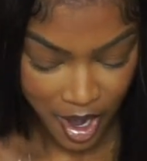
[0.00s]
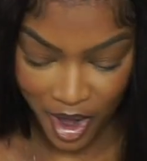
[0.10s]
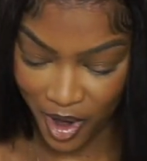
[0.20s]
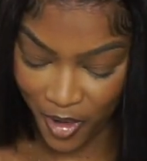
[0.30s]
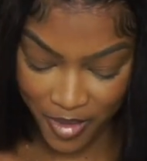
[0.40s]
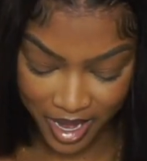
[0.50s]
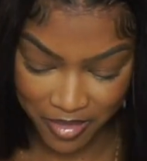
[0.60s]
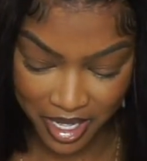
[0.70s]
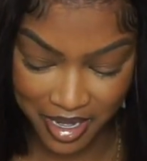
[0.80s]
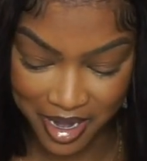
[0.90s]
Oh
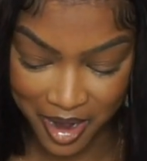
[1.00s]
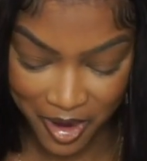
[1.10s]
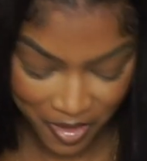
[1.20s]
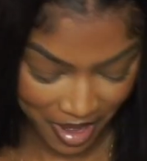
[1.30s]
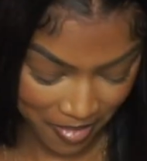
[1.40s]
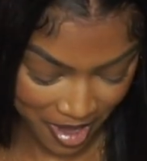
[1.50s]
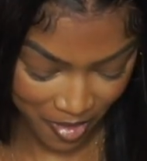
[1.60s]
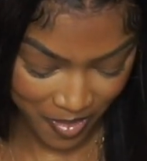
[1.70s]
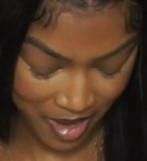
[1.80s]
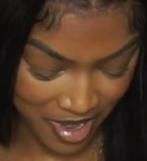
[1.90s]
baby, oh baby, oh
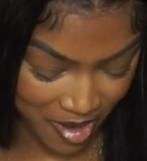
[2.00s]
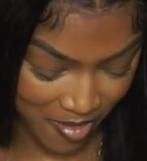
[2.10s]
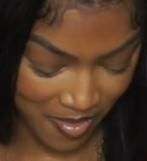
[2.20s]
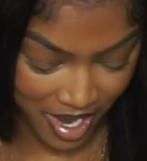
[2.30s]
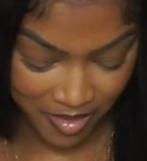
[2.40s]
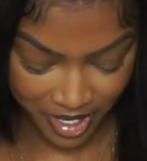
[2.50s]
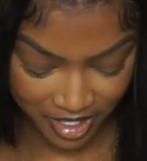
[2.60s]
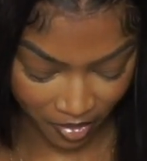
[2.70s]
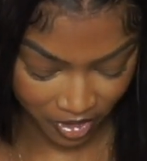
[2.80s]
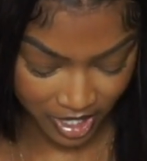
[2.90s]
baby, oh baby.
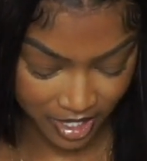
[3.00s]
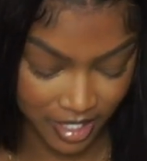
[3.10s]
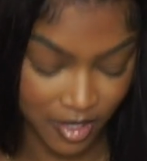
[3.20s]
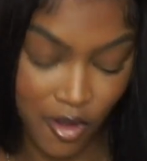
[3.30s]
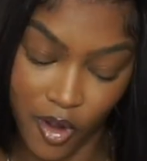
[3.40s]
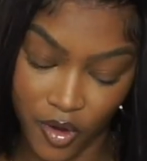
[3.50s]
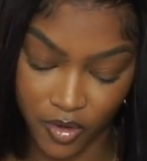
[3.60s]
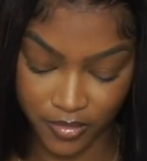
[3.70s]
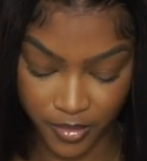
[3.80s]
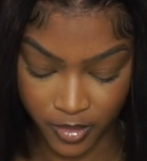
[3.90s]
So this is
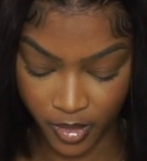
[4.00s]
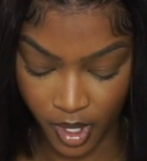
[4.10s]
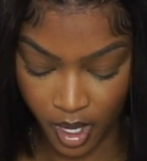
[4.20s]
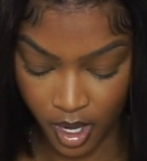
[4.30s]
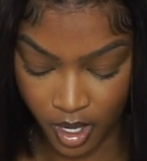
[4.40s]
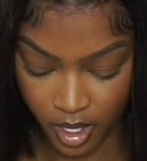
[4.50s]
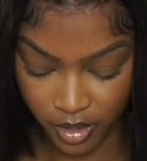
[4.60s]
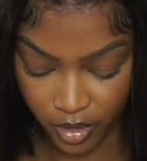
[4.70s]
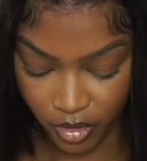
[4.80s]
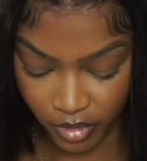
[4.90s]
called
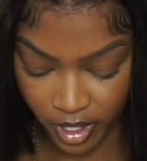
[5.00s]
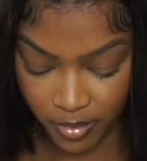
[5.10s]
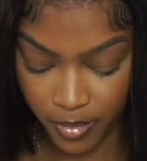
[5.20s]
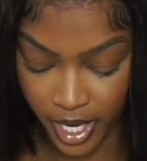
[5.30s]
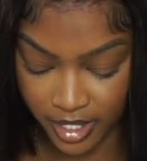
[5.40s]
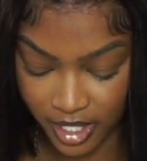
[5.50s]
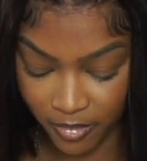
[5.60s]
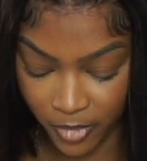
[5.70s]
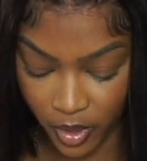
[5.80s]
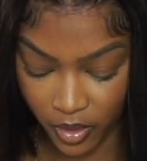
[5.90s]
the cream
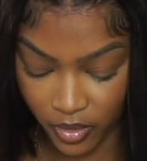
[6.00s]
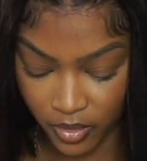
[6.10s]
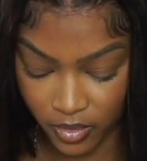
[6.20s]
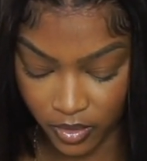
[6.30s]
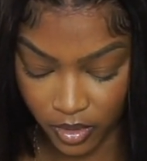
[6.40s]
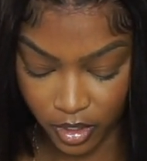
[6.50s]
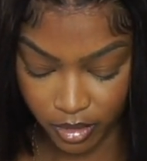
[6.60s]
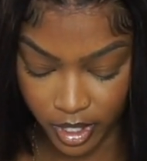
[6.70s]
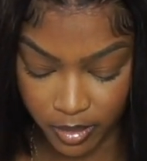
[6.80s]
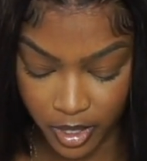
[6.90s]
basketball
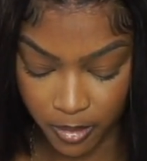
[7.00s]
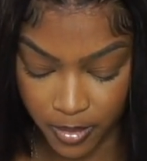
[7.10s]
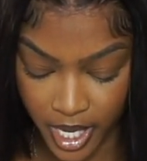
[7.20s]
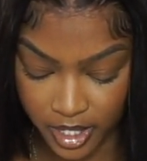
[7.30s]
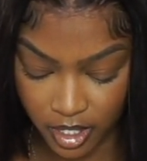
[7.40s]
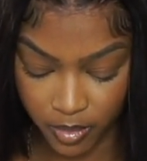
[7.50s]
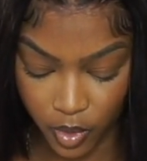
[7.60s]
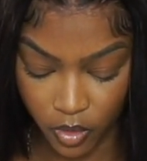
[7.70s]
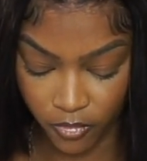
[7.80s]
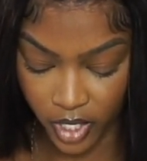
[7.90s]

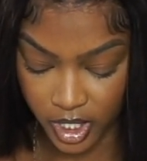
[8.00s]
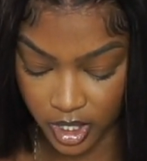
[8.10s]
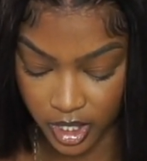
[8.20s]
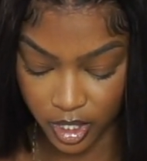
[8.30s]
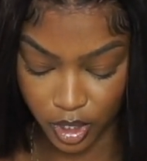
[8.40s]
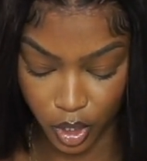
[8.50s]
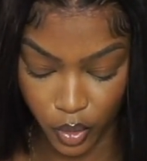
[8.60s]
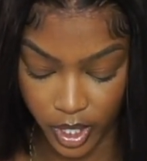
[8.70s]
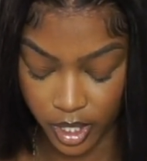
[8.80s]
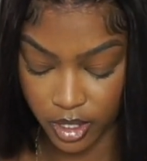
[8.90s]
varsity
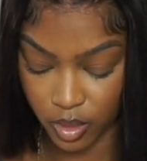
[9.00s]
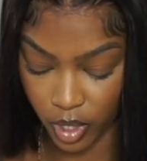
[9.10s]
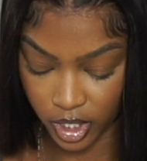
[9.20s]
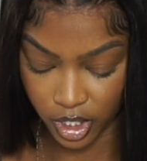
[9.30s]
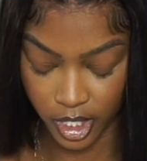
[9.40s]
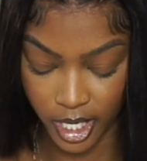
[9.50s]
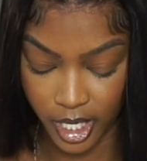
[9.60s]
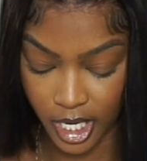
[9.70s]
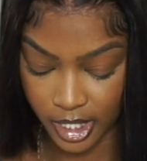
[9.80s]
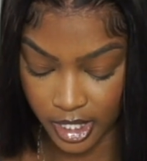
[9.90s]
slogan sweatshirt. I
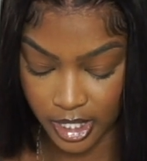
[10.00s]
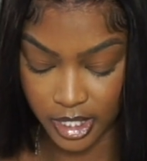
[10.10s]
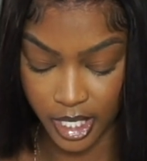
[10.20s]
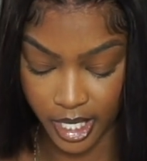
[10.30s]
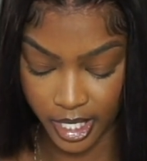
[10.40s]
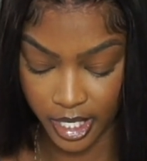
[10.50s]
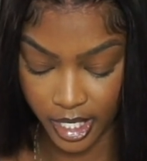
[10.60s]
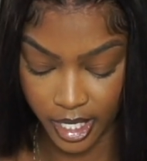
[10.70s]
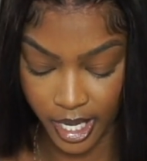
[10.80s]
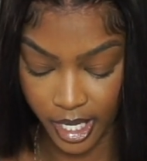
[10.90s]
got this again
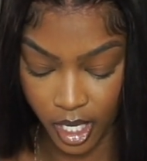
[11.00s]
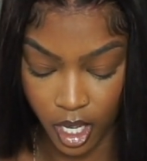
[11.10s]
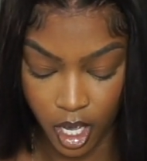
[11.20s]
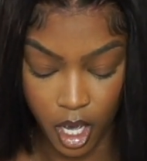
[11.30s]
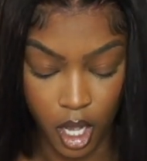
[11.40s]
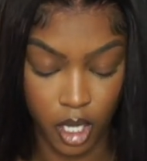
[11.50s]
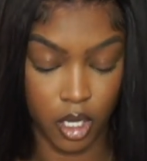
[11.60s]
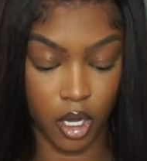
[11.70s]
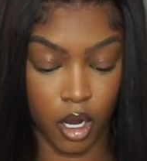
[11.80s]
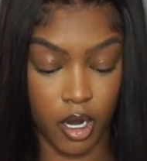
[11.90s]
in a
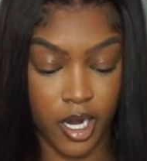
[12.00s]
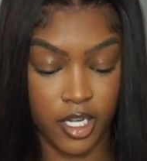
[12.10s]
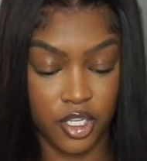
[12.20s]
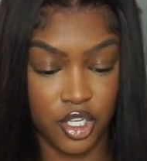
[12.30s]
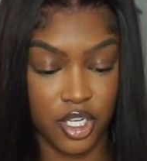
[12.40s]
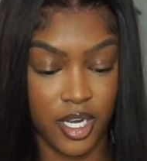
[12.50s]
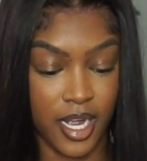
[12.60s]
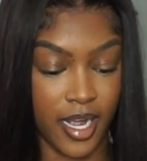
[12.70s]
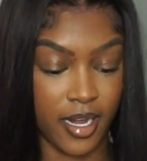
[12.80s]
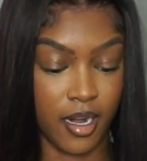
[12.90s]
large
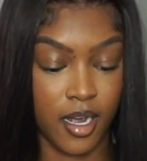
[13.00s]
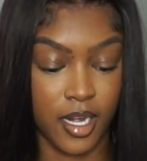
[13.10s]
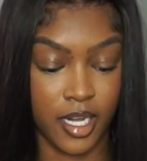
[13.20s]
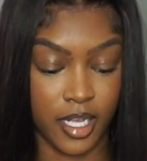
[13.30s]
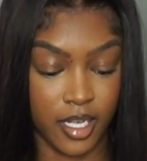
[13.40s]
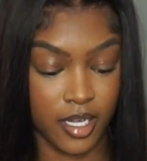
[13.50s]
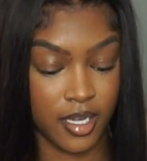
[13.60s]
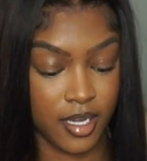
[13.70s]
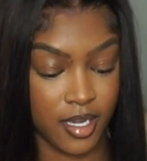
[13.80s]
and honey.